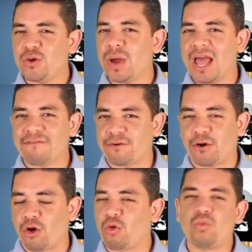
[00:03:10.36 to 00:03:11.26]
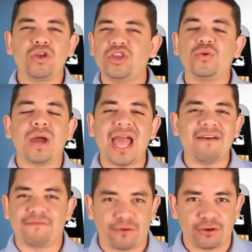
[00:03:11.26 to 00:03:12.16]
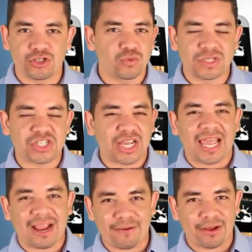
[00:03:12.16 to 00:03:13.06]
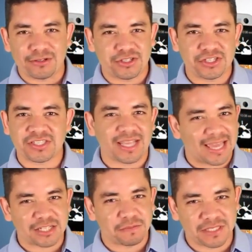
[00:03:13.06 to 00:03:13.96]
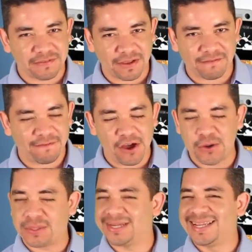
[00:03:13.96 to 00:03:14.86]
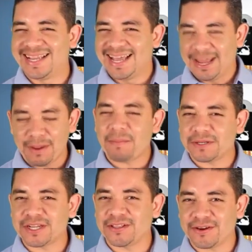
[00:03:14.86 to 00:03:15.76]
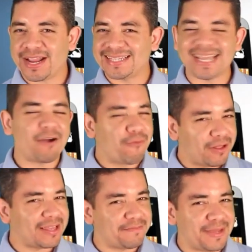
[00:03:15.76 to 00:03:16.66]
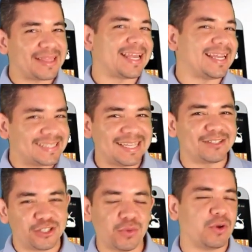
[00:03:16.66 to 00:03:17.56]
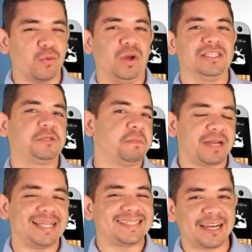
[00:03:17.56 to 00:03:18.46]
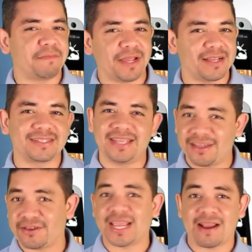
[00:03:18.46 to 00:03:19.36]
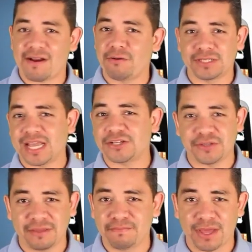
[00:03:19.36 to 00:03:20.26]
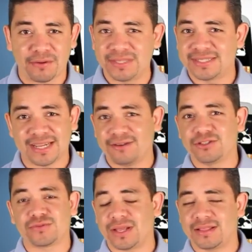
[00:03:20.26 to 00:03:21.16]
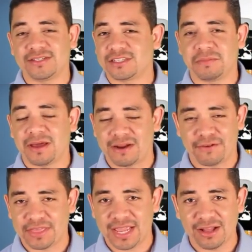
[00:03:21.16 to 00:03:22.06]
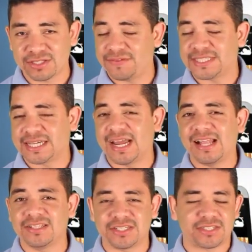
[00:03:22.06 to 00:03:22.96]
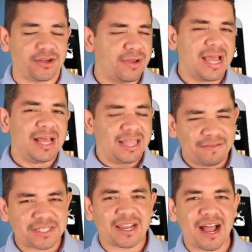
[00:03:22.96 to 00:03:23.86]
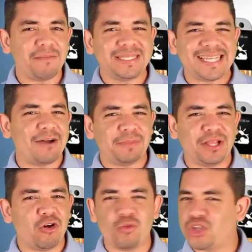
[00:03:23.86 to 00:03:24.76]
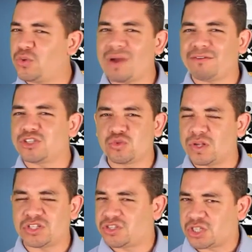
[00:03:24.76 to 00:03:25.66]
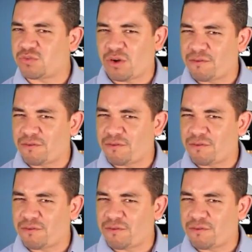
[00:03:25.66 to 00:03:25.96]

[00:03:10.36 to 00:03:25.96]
you ever or would you ever switch carriers just to get a specific phone? In my particular case, I will admit that I did do it once, but I did it because the other carrier was actually better in signal strength than just about everything else, even technology. So leave us a comment down below. Would you ever switch just